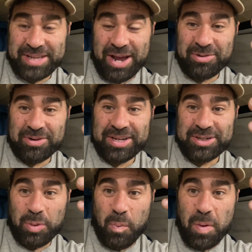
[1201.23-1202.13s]
downgraded
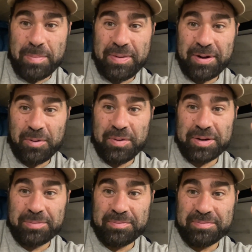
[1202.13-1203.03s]
to one pair of
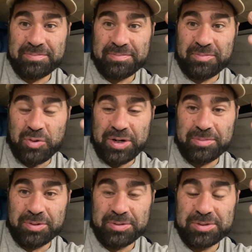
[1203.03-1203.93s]
winter
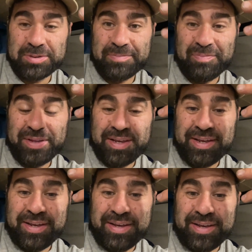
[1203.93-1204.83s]
boots.
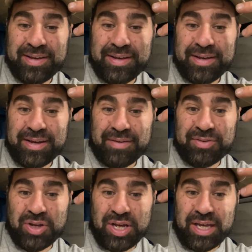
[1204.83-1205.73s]
I've
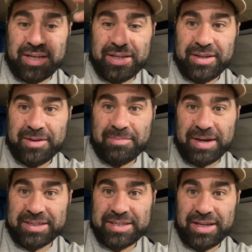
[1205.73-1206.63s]
got
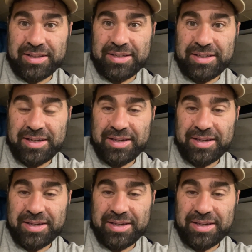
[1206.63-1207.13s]
my Tele